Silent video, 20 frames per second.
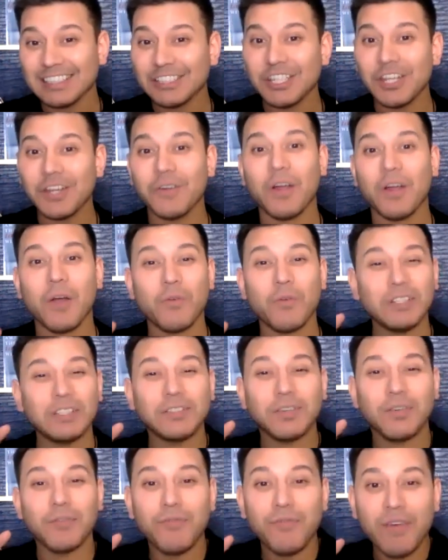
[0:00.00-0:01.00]
Two, I want you
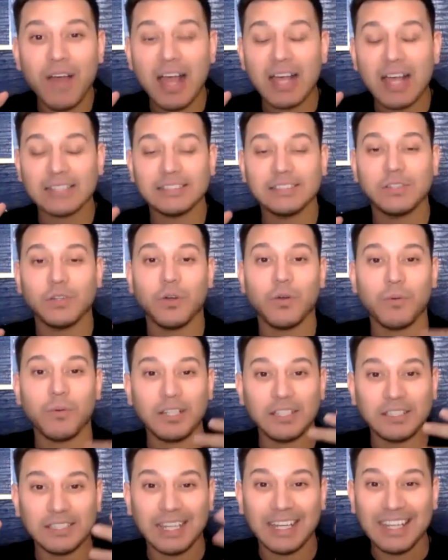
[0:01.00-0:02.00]
to fast, or I
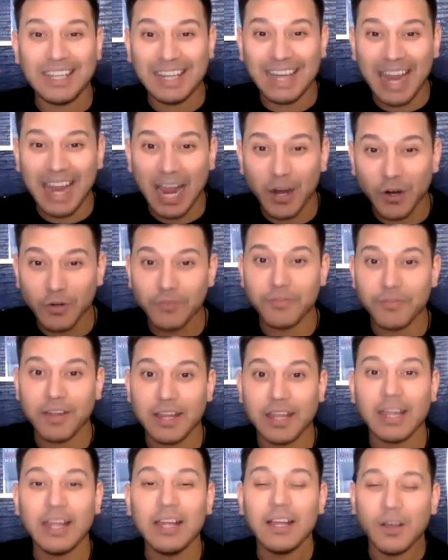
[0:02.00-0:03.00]
want you to eat
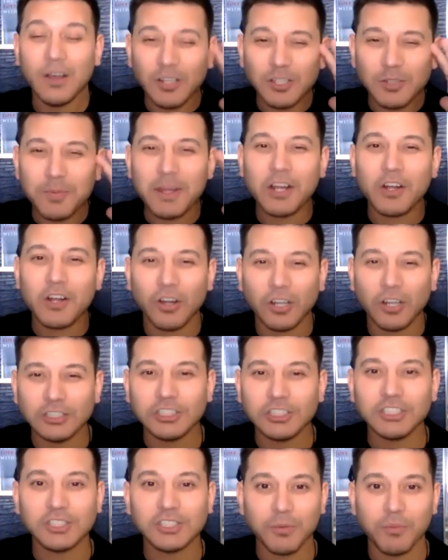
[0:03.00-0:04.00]
healthy. I want you to be
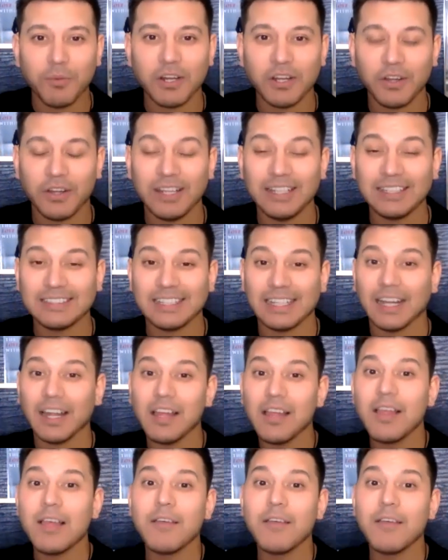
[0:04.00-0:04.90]
conscious of what you're eating.